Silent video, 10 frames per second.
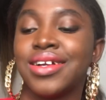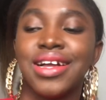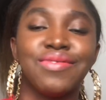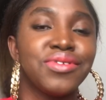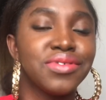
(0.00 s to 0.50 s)

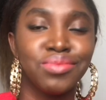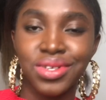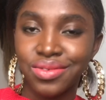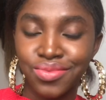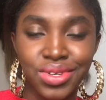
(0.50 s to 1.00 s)
I've just
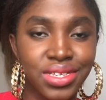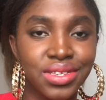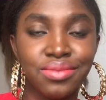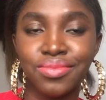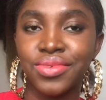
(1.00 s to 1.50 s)
been
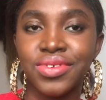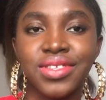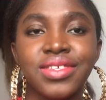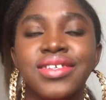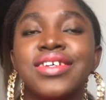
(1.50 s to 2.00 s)
really
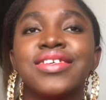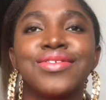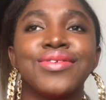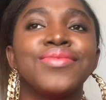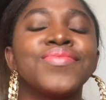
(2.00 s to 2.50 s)
busy.
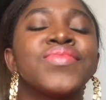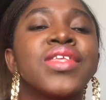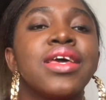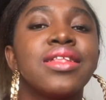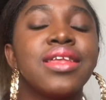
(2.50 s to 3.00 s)
So
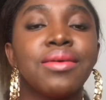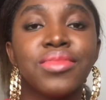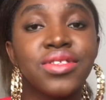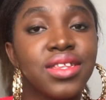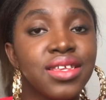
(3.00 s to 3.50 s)
I'm
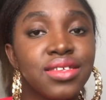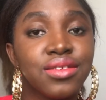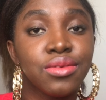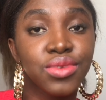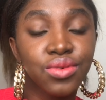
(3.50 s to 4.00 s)
going to list
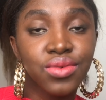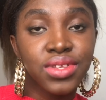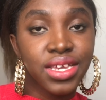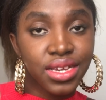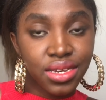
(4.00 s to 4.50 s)
some schools
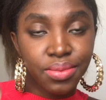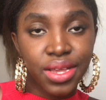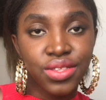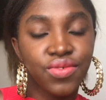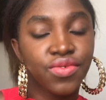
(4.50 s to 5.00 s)
I can apply
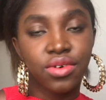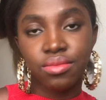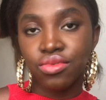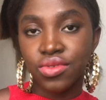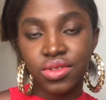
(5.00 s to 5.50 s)
to for
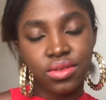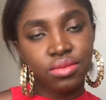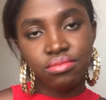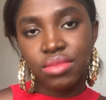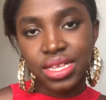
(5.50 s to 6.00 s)

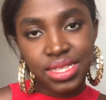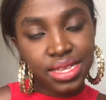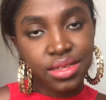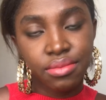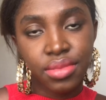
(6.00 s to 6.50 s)
both
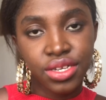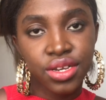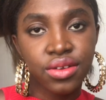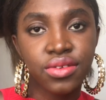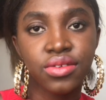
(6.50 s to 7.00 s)
master's and
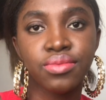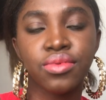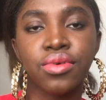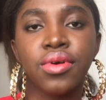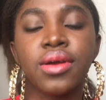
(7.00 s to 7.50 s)
bachelor's
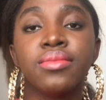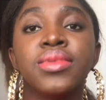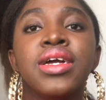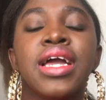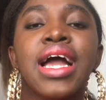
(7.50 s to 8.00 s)
program.
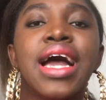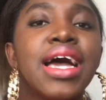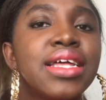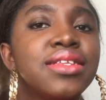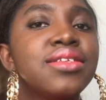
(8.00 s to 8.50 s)

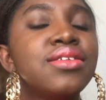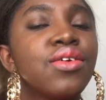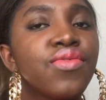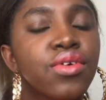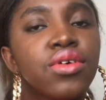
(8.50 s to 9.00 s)
And
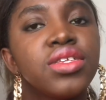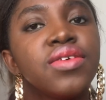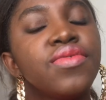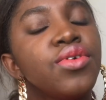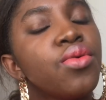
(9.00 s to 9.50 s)
of course,
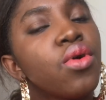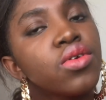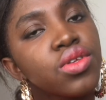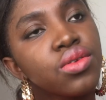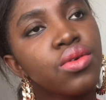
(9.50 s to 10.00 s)
if you
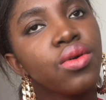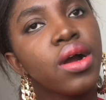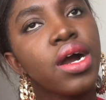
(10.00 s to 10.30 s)
also